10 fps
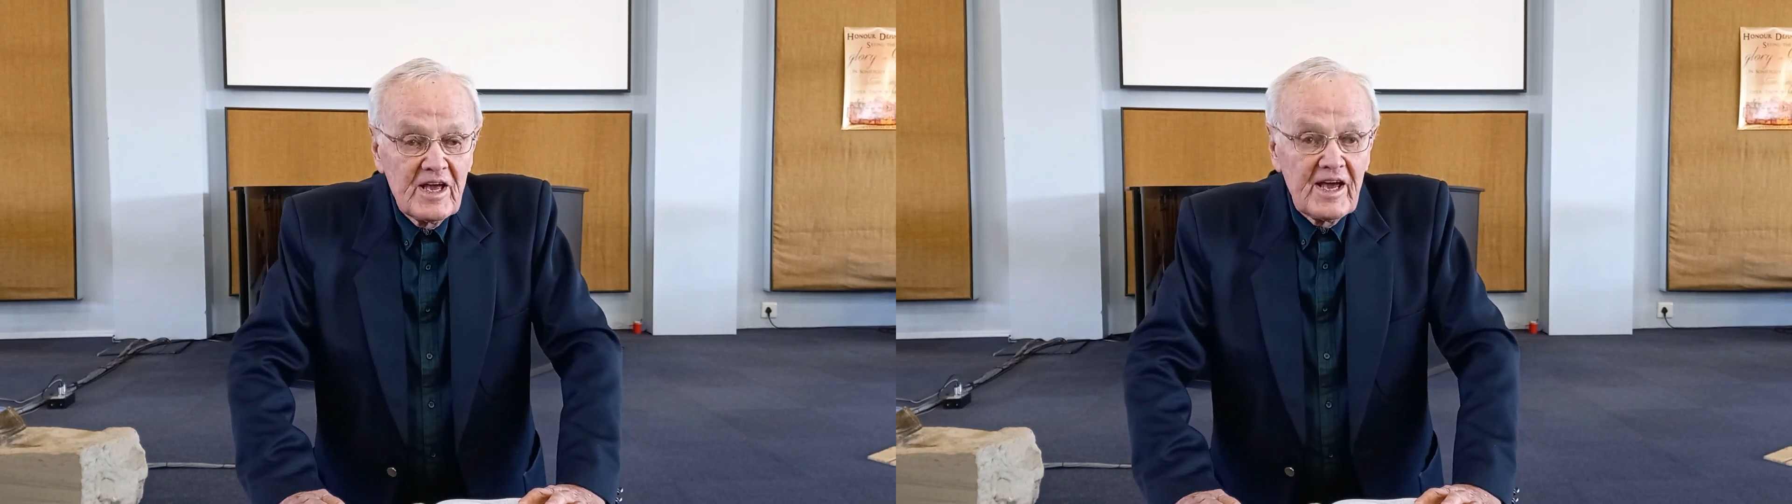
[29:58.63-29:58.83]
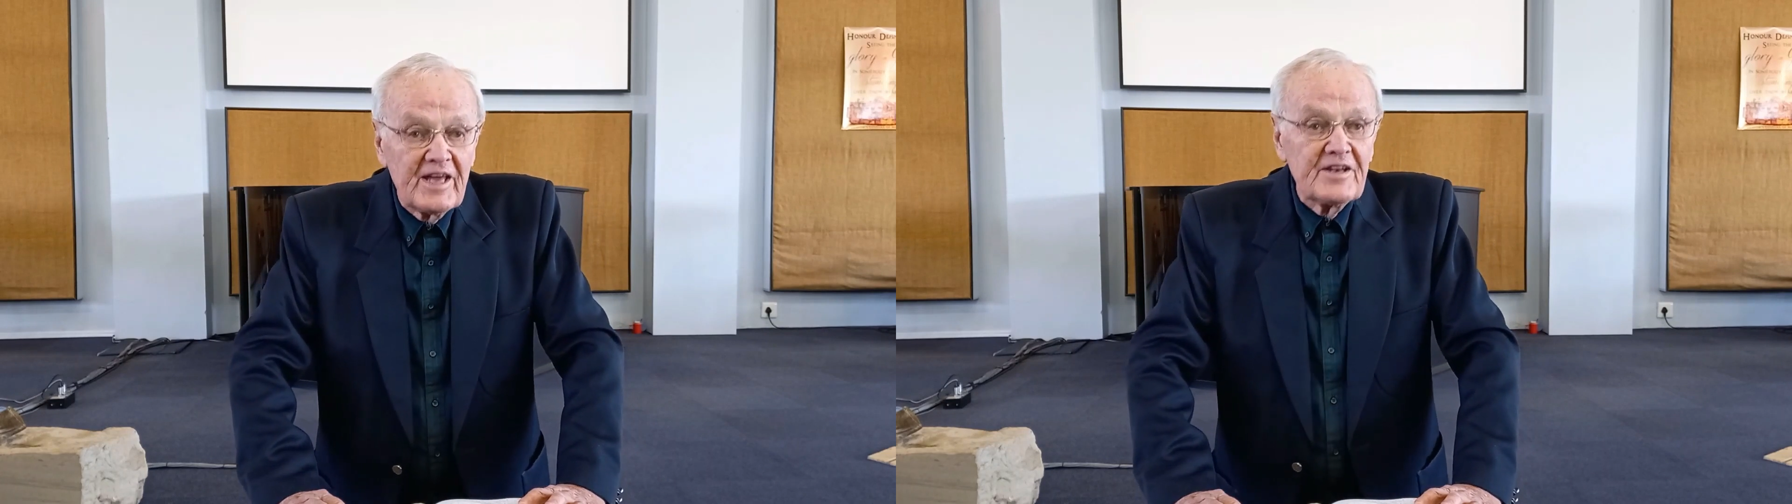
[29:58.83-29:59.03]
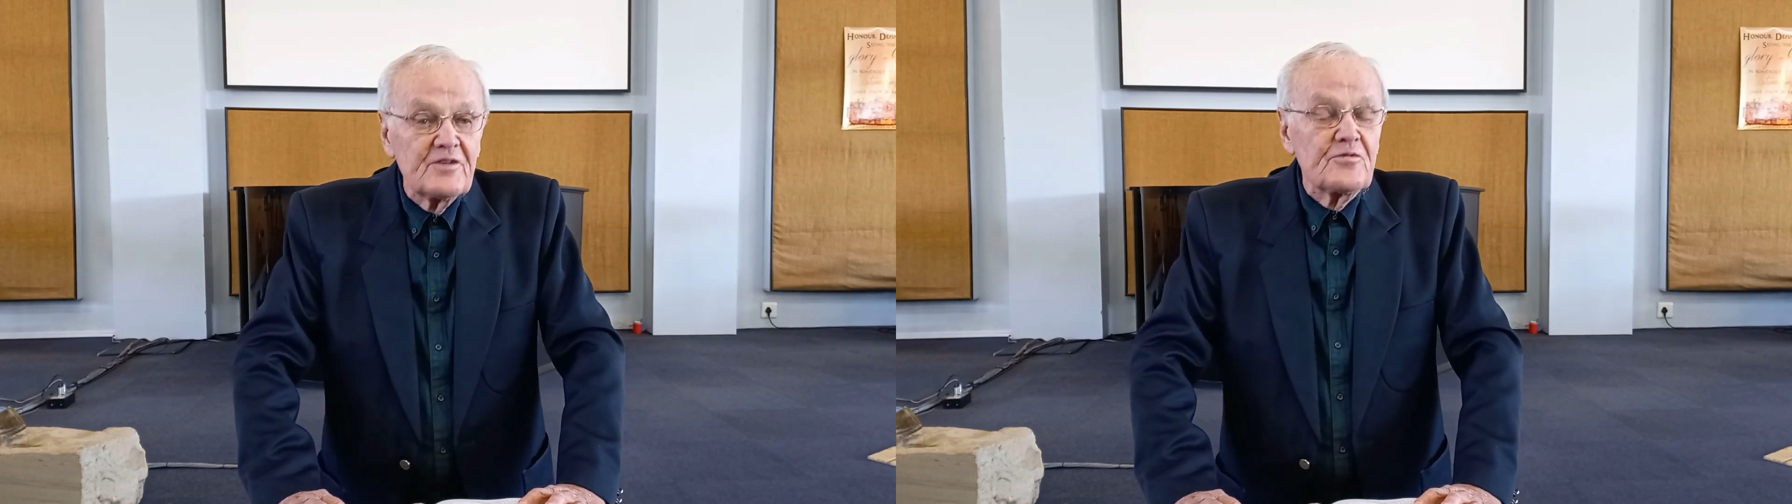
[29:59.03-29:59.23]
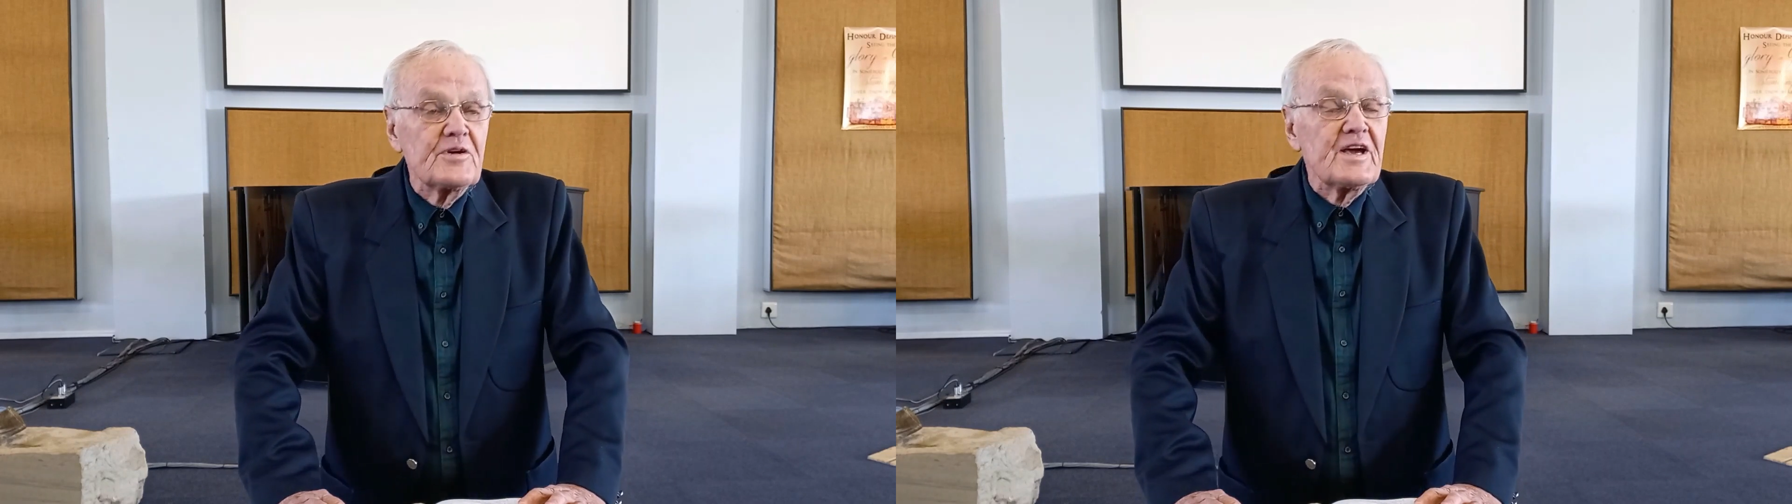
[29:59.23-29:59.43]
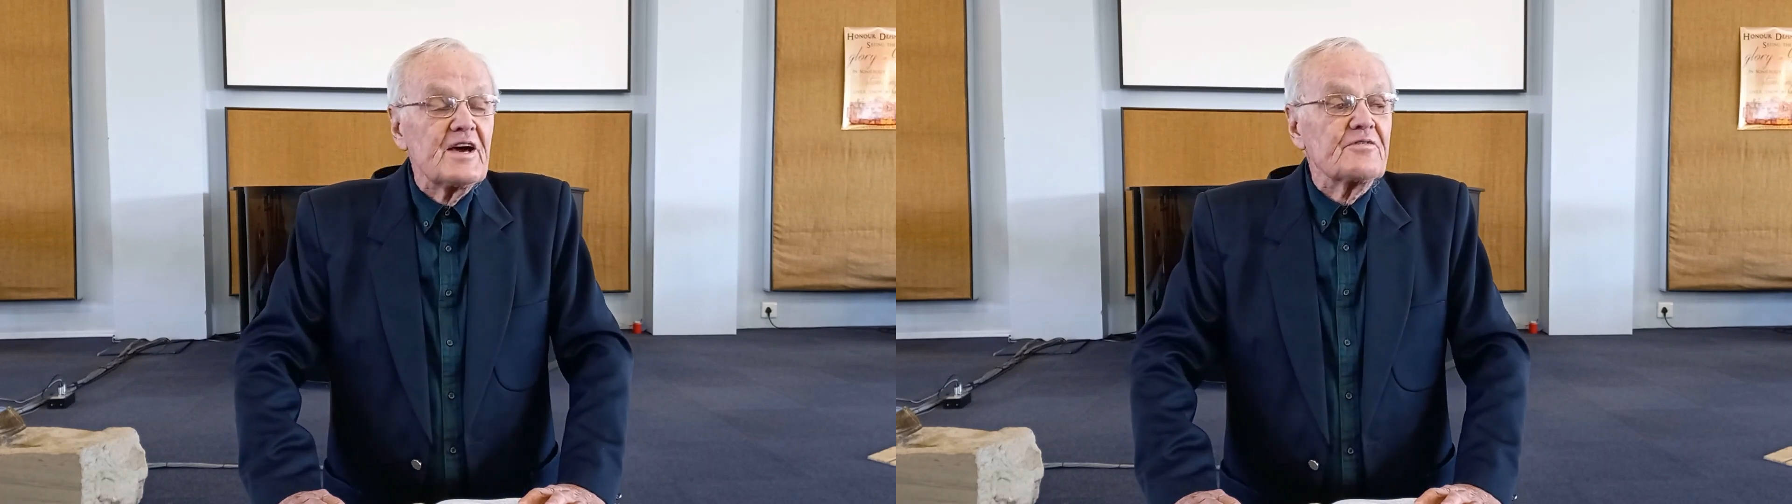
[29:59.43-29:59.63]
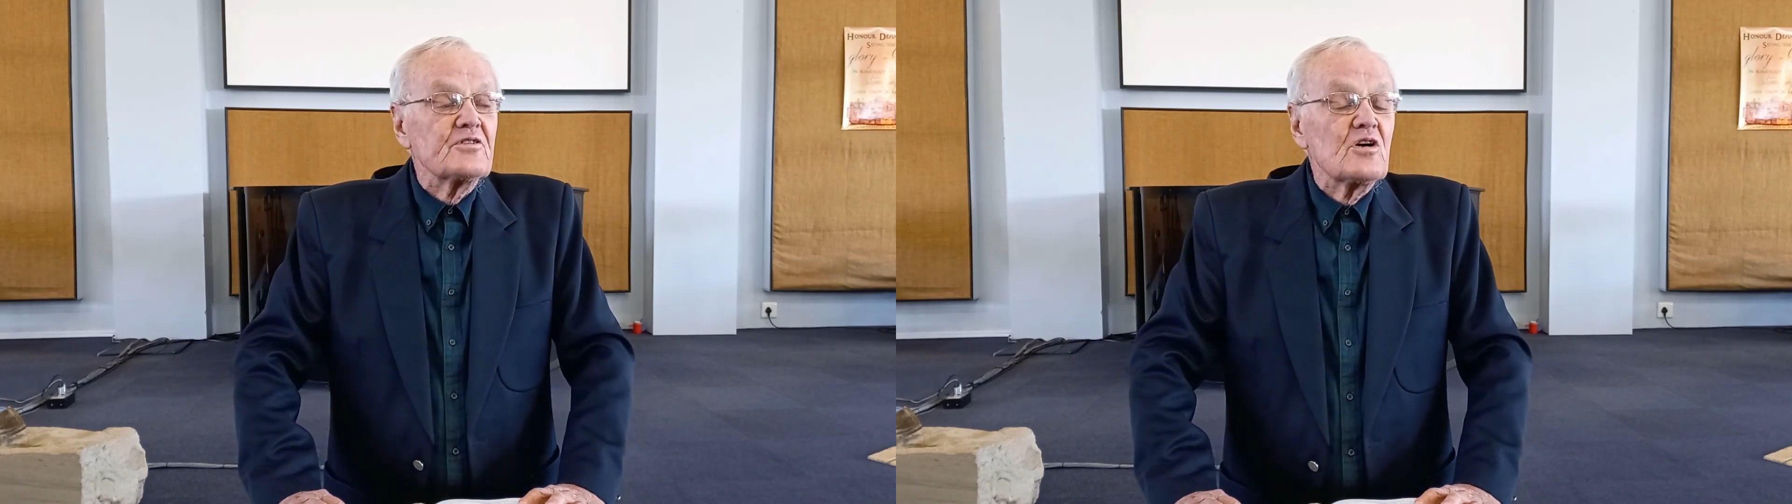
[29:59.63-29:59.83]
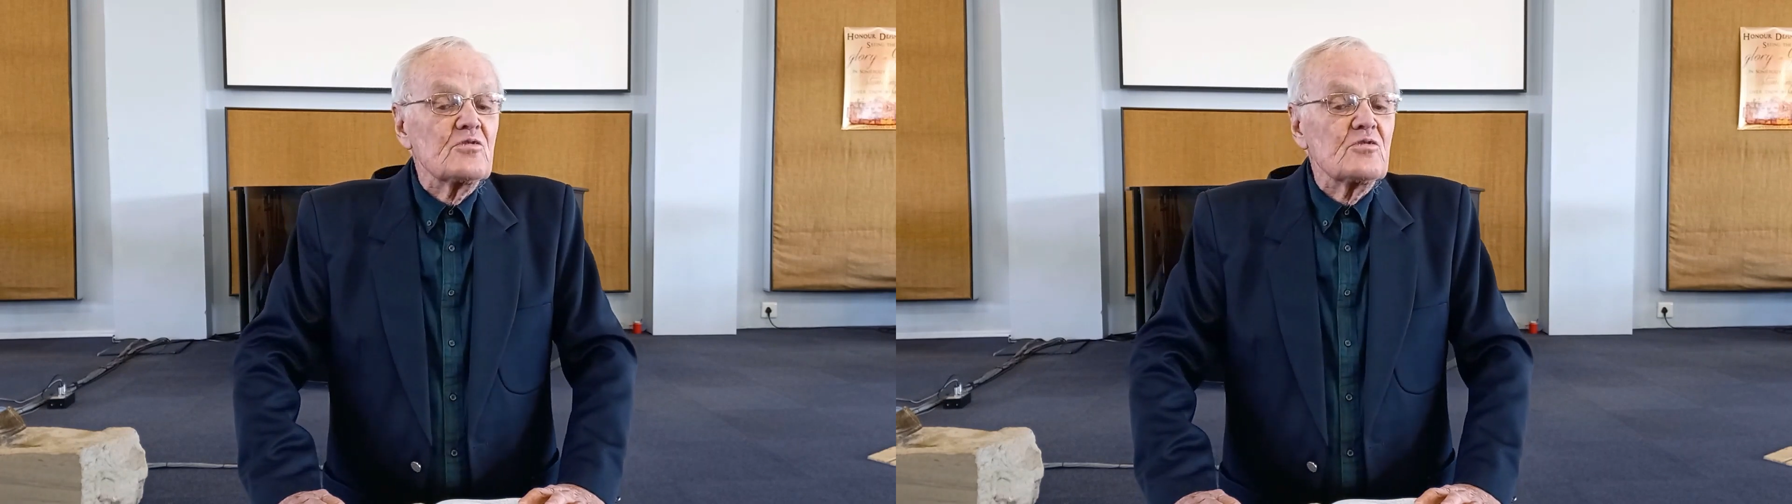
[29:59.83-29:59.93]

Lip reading: And if we have no